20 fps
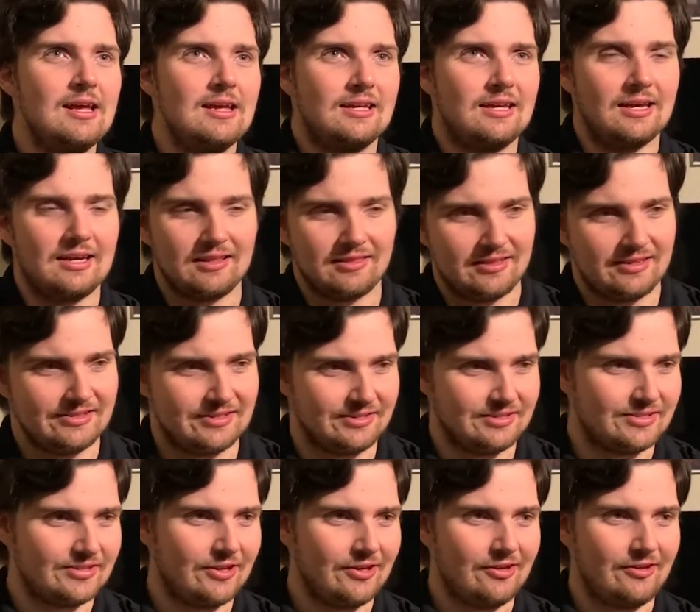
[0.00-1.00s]
getting things
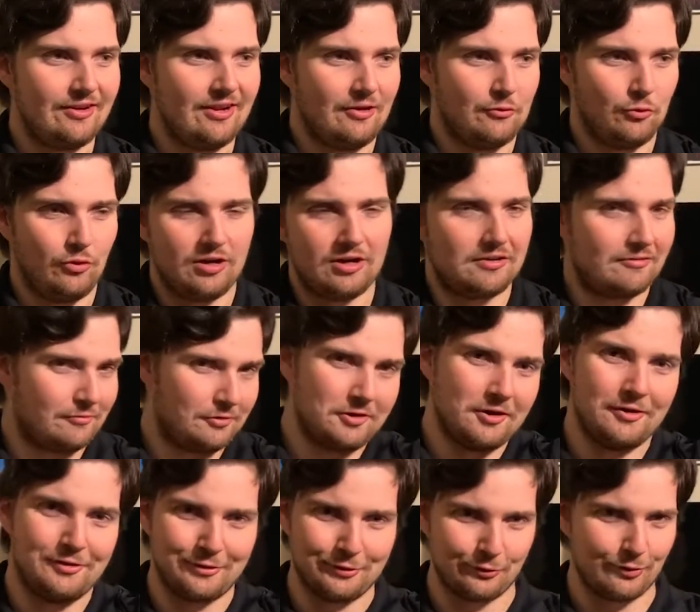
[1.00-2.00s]
installed, and whatever
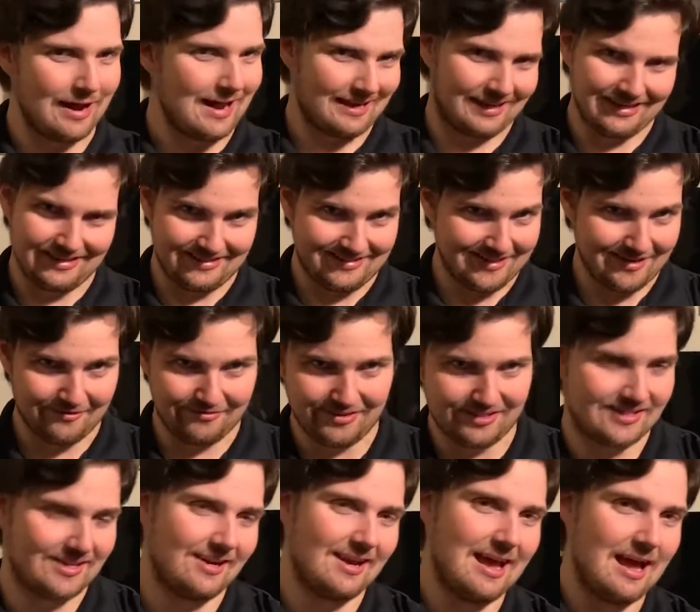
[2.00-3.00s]
other wacky stuff
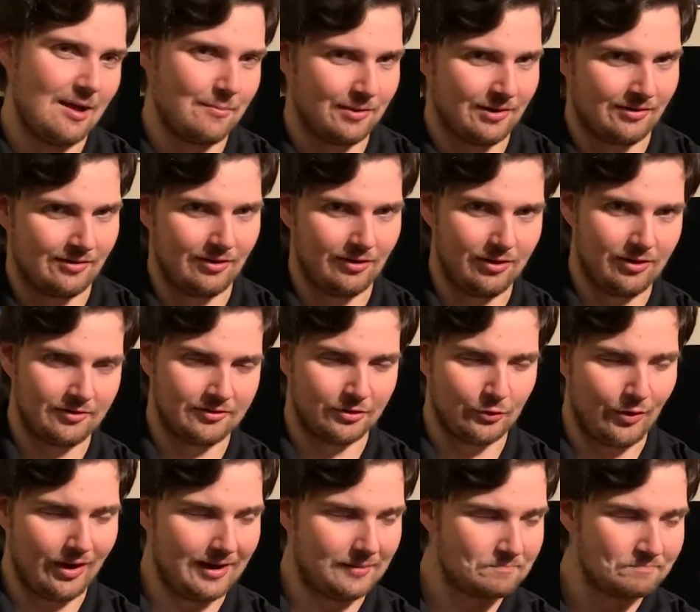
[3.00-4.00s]
that's going to happen along the
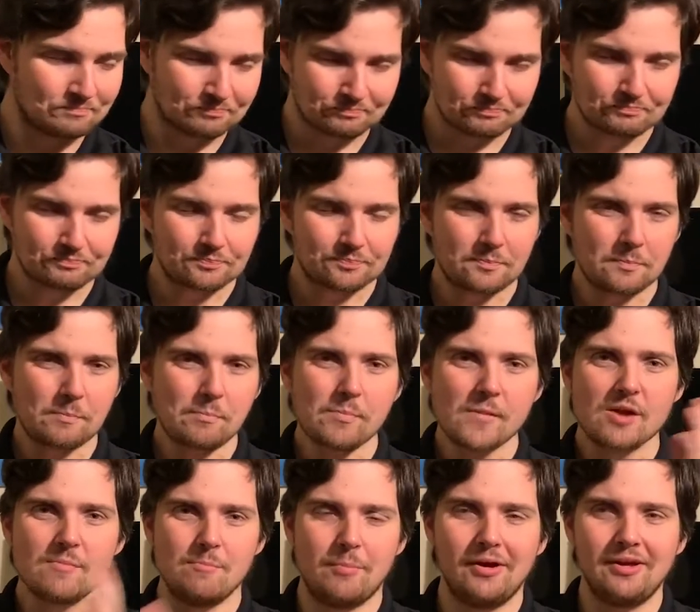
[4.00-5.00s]
way.
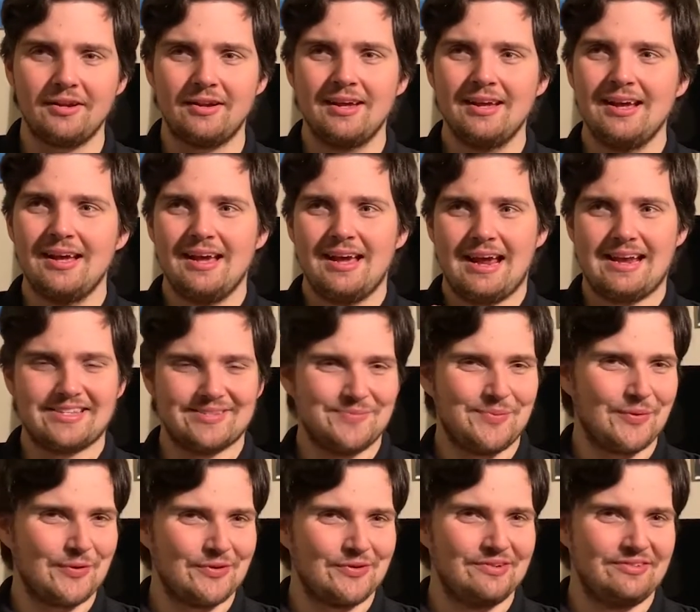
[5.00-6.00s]
But it's
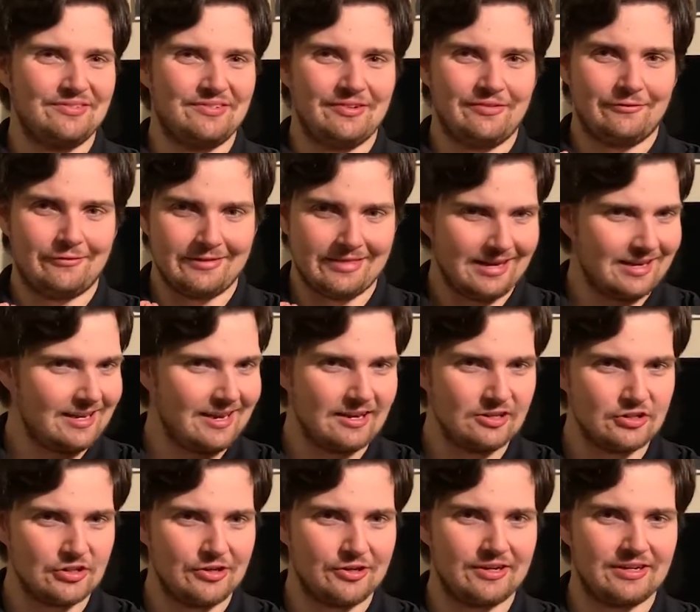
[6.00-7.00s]
important with any
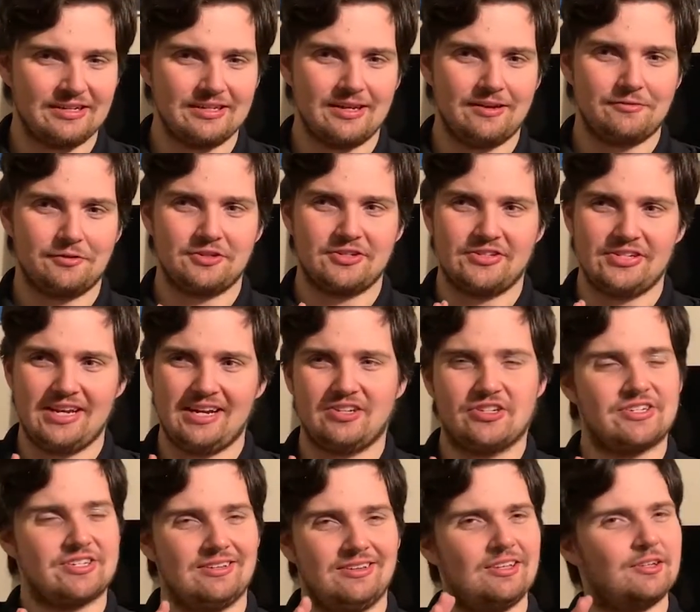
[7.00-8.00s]
engineering endeavor to take
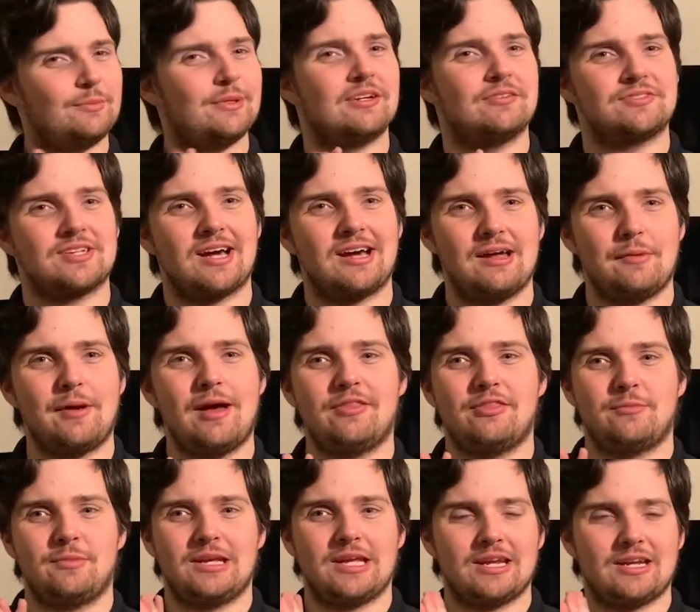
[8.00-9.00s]
just a little bit of time at the
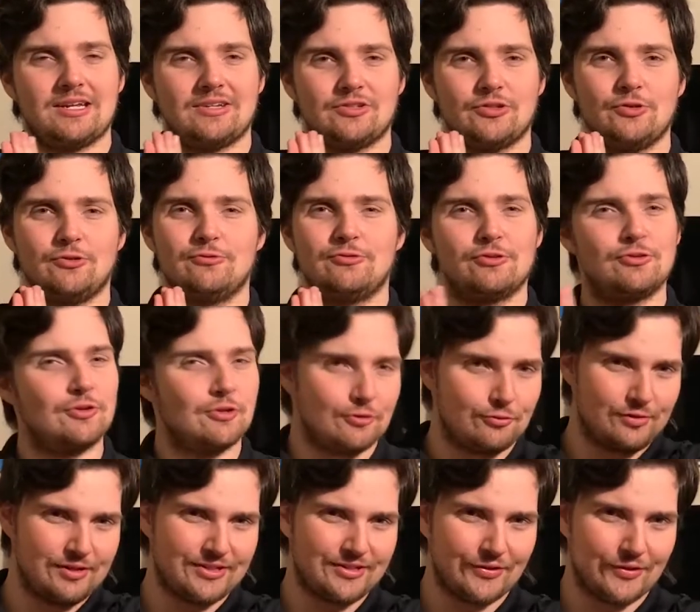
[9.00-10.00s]
beginning to do your
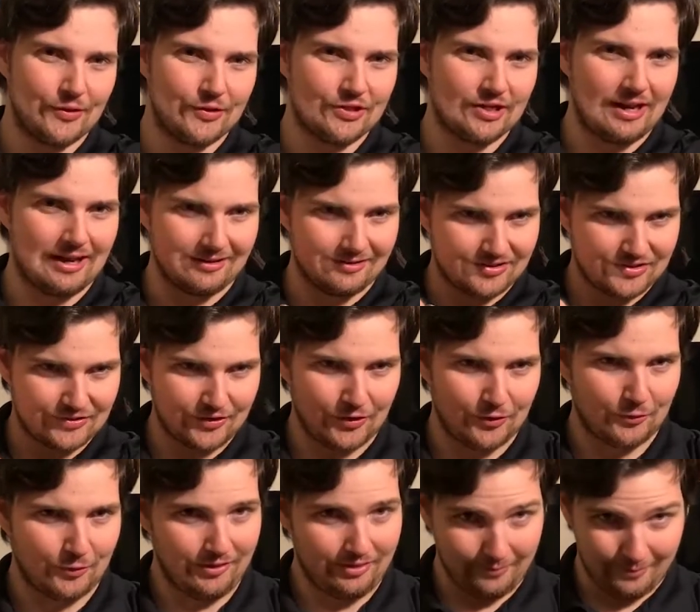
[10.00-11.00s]
research and
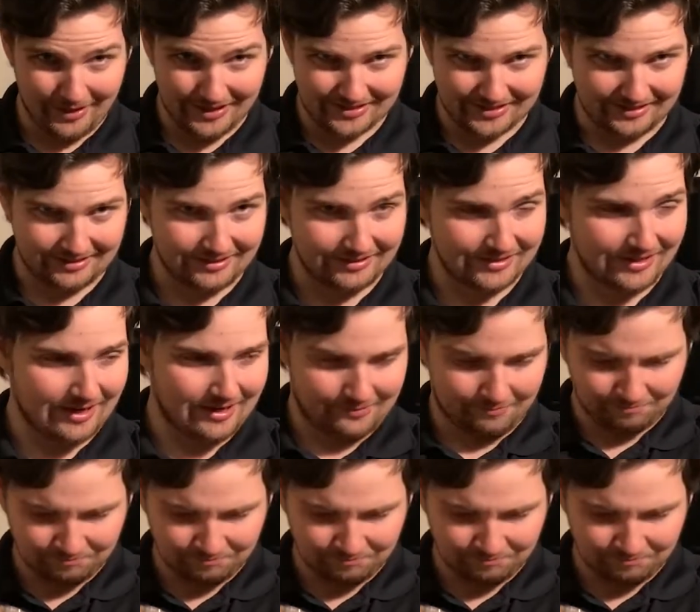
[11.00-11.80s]
start with a basic design